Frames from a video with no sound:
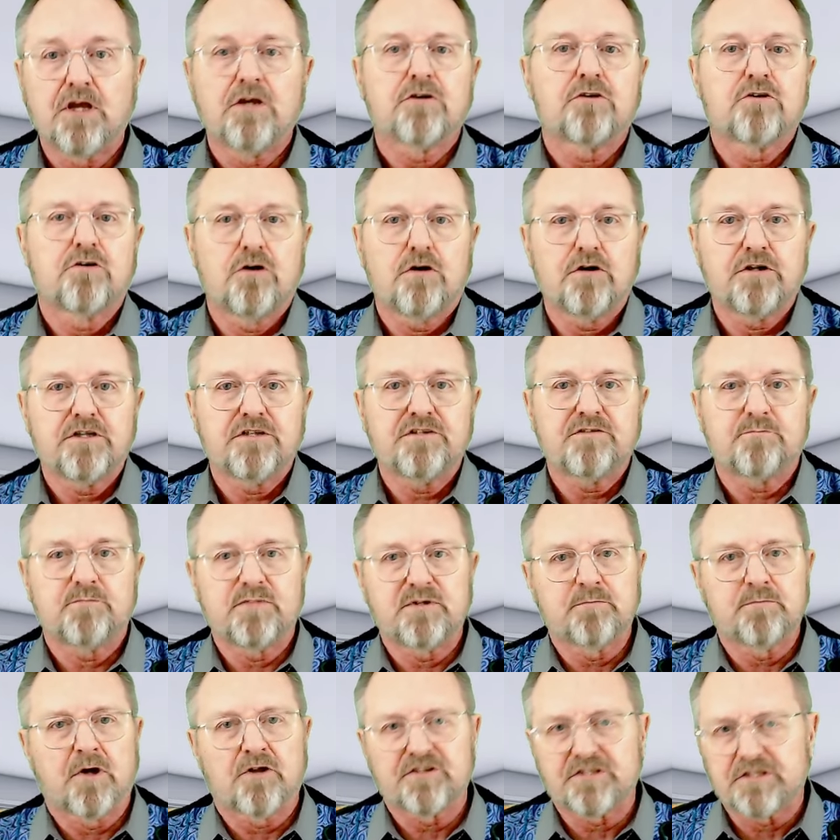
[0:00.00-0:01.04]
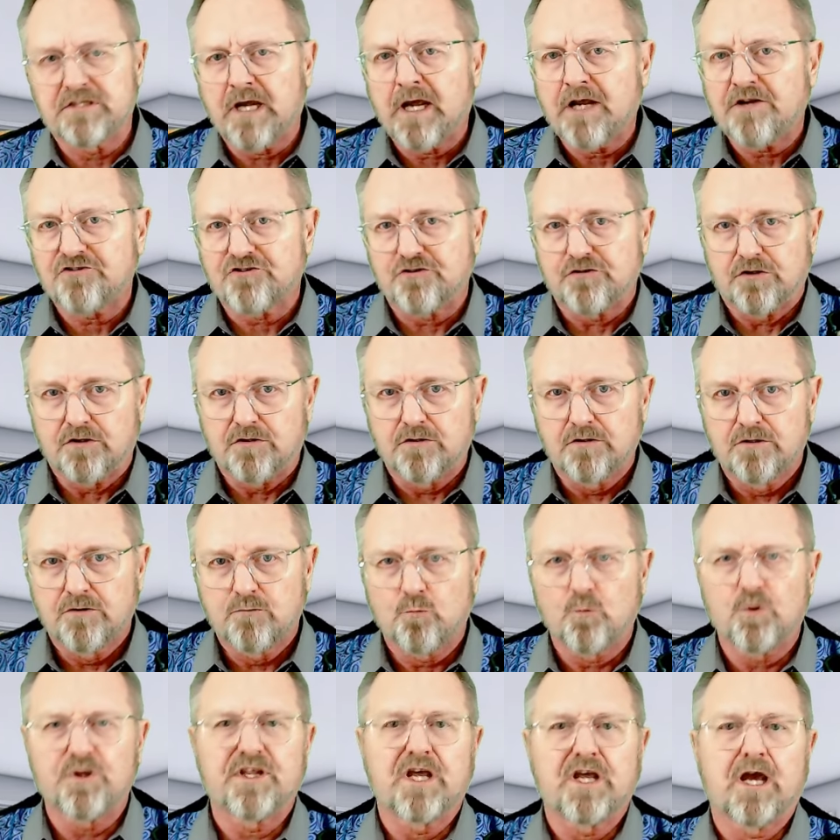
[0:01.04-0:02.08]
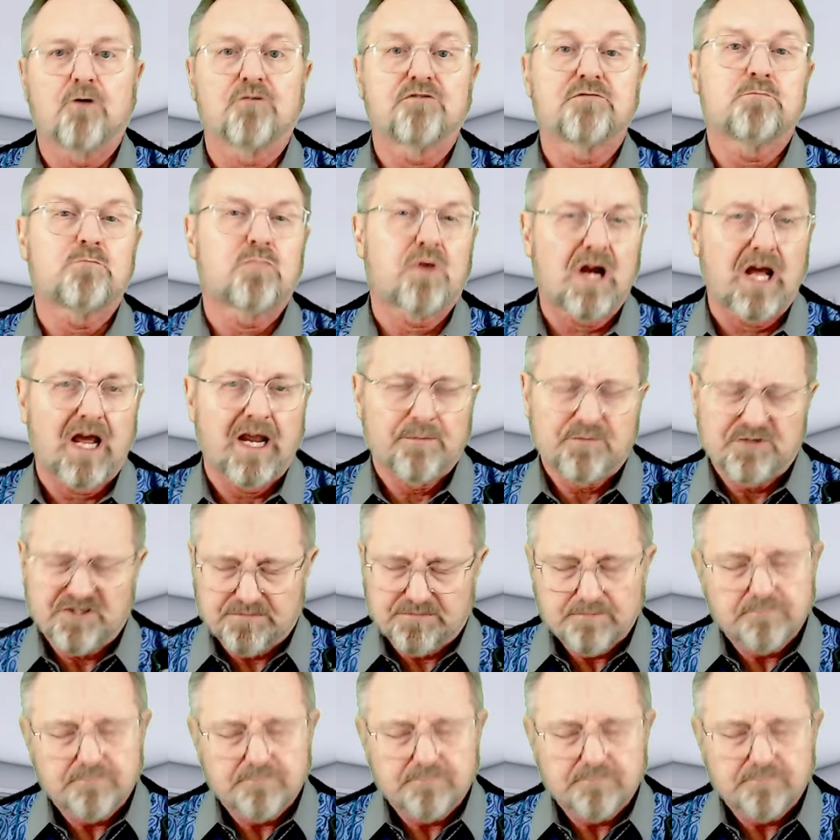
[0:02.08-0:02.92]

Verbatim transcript: couldn't be multinational without bribes.